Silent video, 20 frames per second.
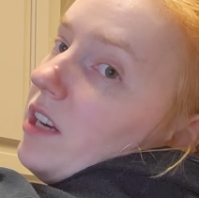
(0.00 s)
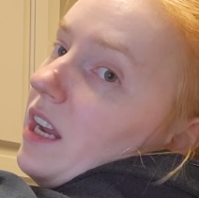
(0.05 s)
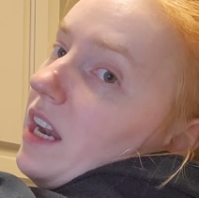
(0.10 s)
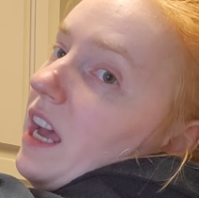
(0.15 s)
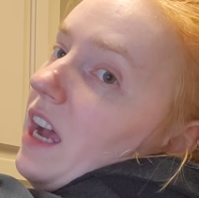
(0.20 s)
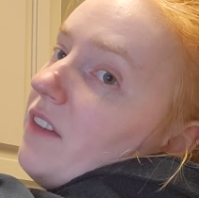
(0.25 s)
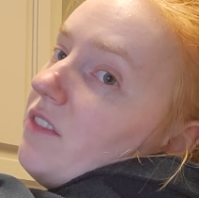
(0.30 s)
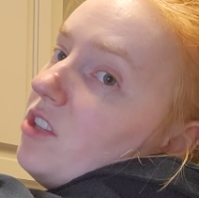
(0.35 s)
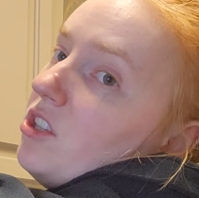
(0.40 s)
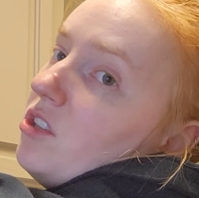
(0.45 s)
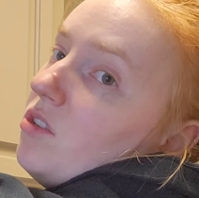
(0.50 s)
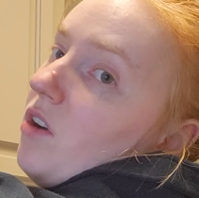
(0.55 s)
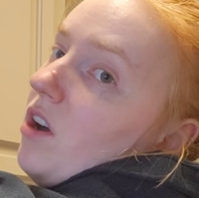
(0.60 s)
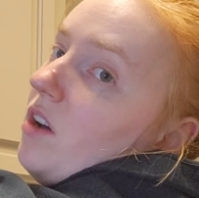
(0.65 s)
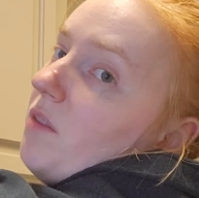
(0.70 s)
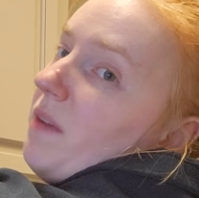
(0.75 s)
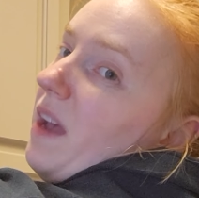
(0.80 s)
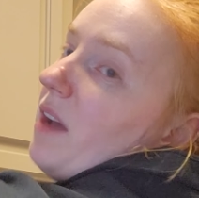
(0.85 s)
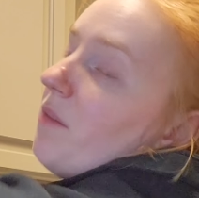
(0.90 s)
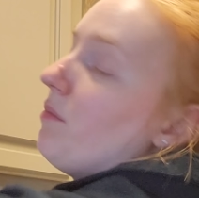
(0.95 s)
gonna have to do
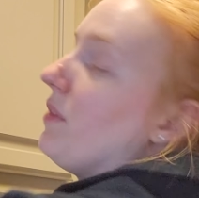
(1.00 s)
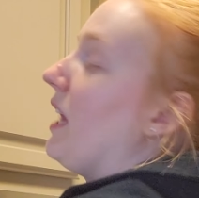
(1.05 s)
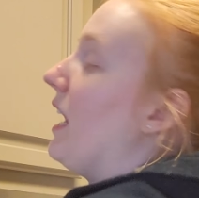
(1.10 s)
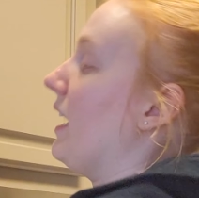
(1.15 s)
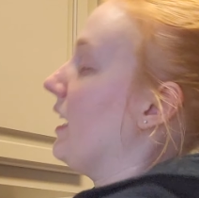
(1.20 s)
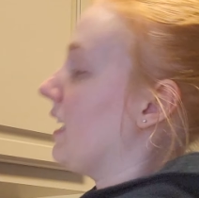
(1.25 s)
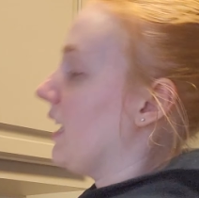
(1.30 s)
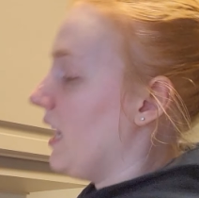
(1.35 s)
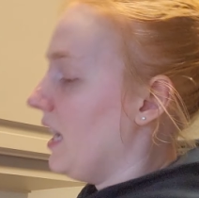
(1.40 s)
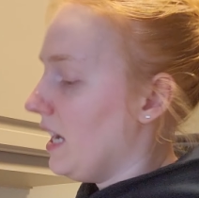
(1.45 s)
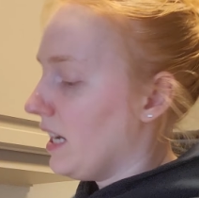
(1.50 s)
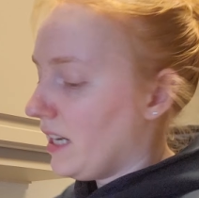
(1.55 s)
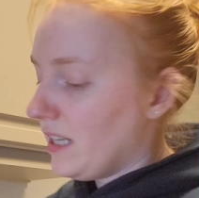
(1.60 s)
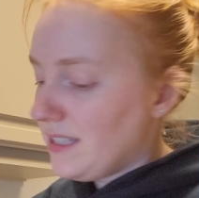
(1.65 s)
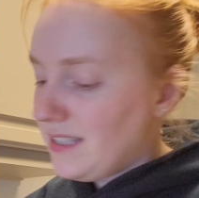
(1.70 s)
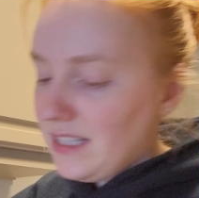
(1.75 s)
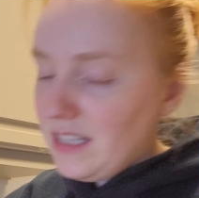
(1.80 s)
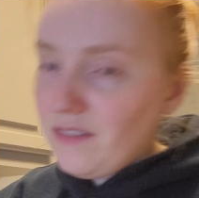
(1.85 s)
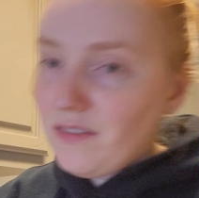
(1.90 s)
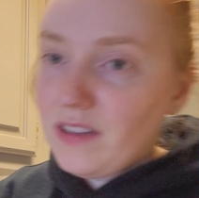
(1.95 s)
all matte black
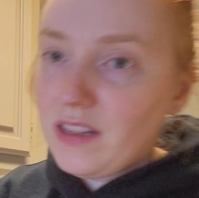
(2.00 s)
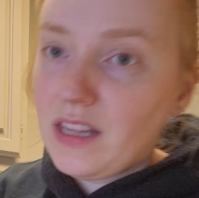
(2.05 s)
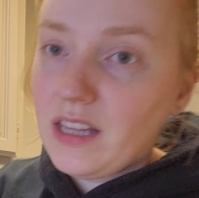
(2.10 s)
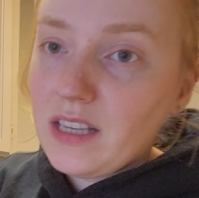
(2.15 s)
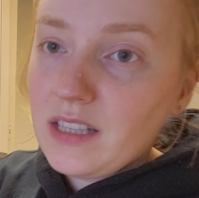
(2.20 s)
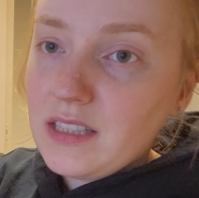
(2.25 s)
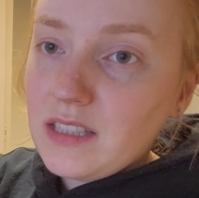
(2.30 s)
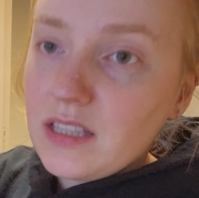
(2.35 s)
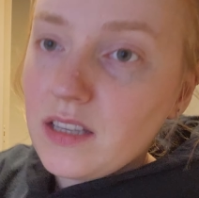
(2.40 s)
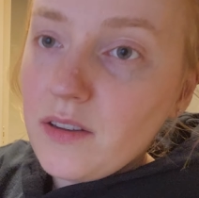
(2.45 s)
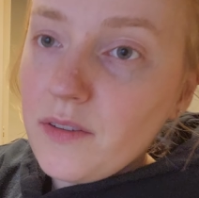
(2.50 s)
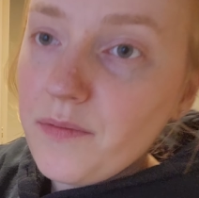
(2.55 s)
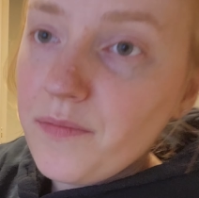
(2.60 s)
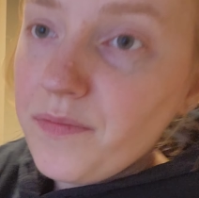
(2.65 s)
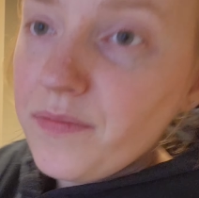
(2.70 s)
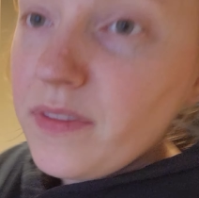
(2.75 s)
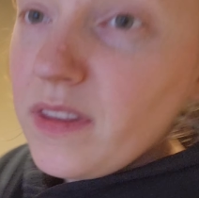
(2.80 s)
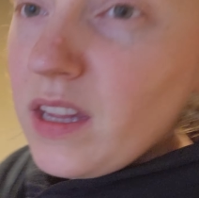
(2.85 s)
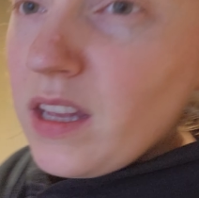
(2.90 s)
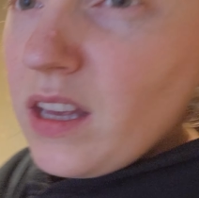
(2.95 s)
because even this
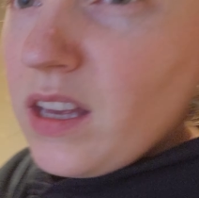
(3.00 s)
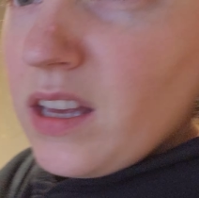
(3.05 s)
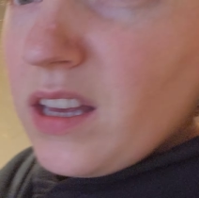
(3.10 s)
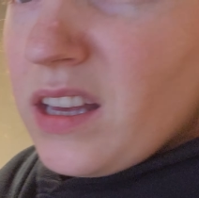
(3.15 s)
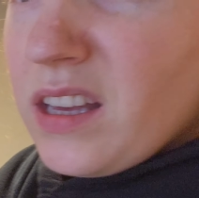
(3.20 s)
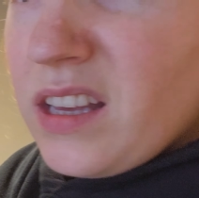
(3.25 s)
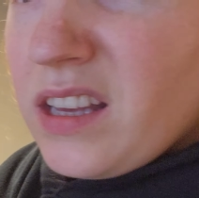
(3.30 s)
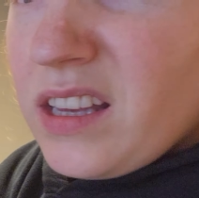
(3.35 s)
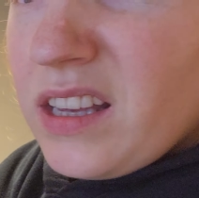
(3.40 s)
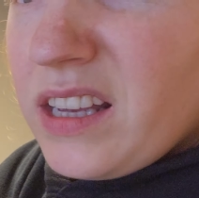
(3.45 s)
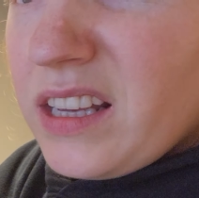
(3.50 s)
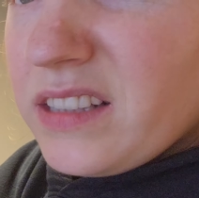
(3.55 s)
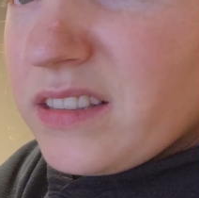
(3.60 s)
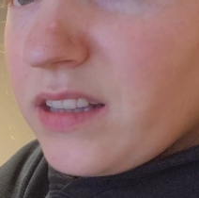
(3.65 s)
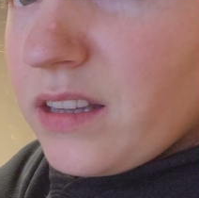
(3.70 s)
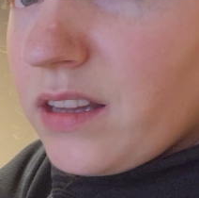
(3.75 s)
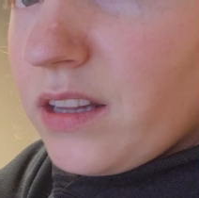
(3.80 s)
is a